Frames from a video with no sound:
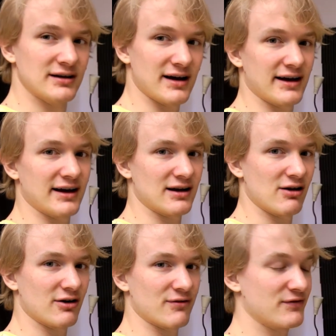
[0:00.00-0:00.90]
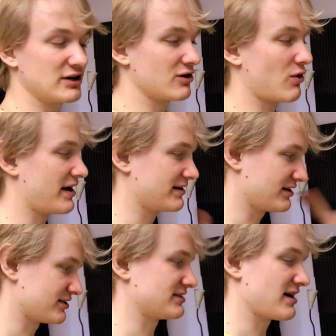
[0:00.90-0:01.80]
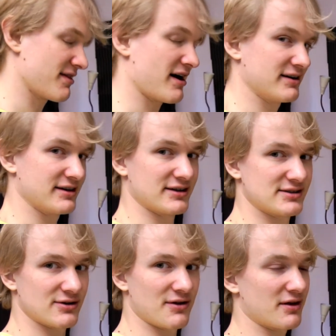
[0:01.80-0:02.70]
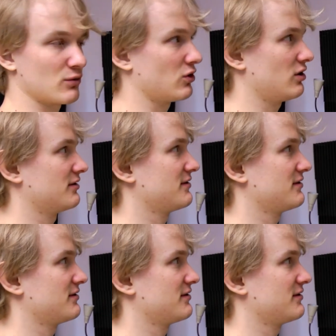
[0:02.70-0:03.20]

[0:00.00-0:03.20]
I had a lot of video ideas and other ideas on that wall.